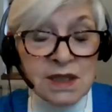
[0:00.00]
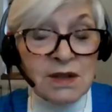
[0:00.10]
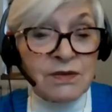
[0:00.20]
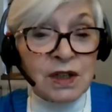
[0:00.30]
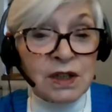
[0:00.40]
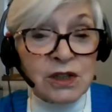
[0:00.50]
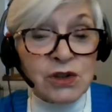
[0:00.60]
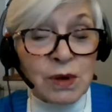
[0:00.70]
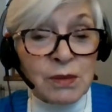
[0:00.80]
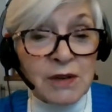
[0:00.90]
is the village
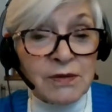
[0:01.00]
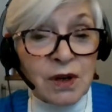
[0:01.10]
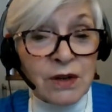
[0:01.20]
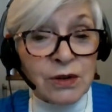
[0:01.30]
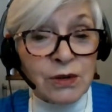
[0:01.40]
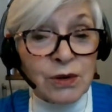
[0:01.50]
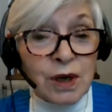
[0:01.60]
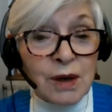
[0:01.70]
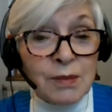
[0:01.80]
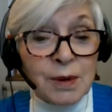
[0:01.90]
where my father grew
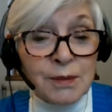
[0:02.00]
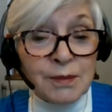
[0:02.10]
up.